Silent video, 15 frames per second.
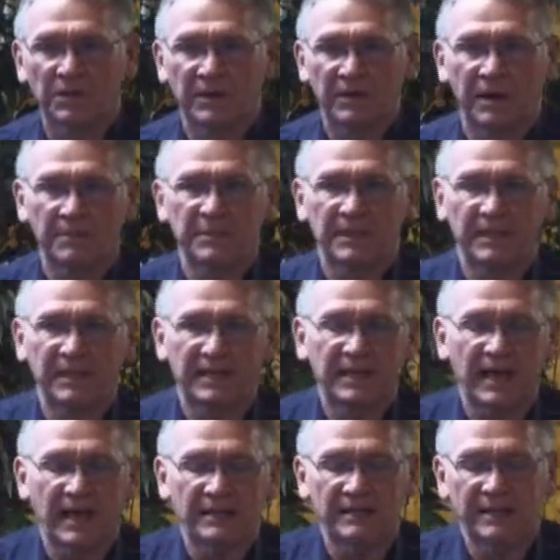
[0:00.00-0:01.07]
predominantly
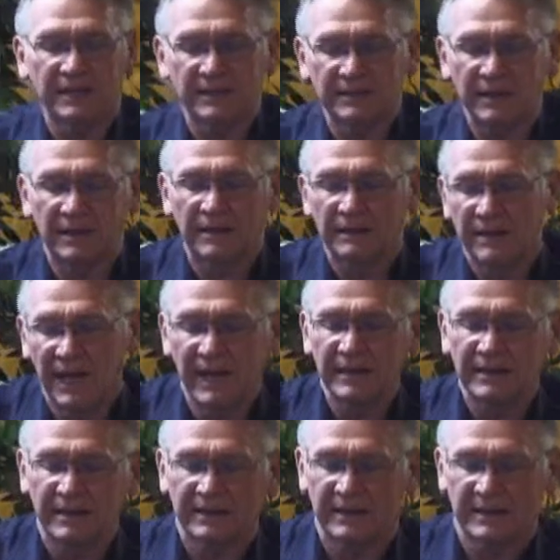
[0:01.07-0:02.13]
Catholic or
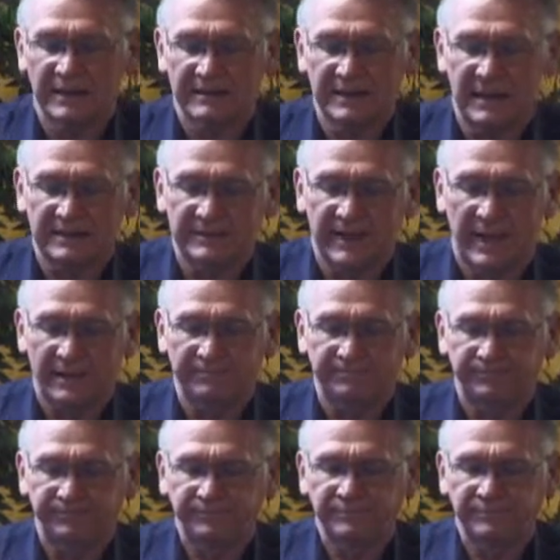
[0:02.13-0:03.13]
Anglican at that time.